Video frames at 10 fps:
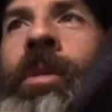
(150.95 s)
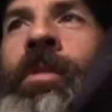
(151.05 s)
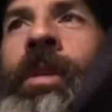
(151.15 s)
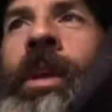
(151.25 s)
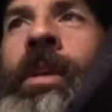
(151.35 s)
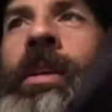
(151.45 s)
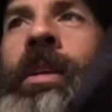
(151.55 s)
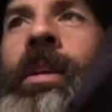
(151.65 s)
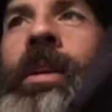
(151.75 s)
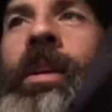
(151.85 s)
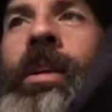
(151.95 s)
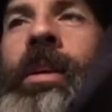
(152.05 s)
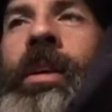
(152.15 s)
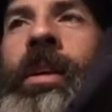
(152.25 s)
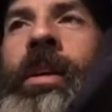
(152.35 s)
fit.
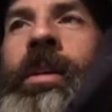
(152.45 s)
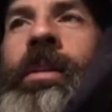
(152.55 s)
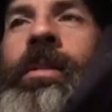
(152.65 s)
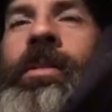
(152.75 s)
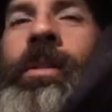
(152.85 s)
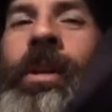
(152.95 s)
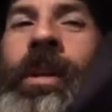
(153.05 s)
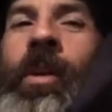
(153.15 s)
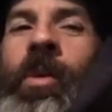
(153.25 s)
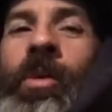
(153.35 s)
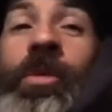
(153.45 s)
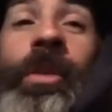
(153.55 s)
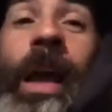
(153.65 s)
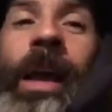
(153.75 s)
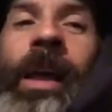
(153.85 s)
And so I did the whole
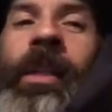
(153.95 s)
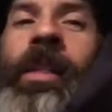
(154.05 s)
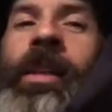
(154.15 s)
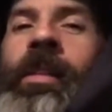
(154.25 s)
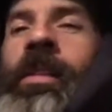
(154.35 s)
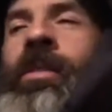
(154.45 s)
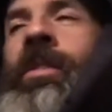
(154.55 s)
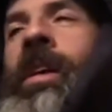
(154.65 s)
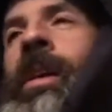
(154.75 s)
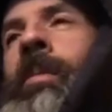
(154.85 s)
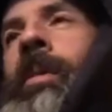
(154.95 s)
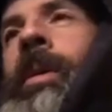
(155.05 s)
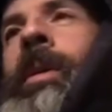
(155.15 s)
stacking thing this time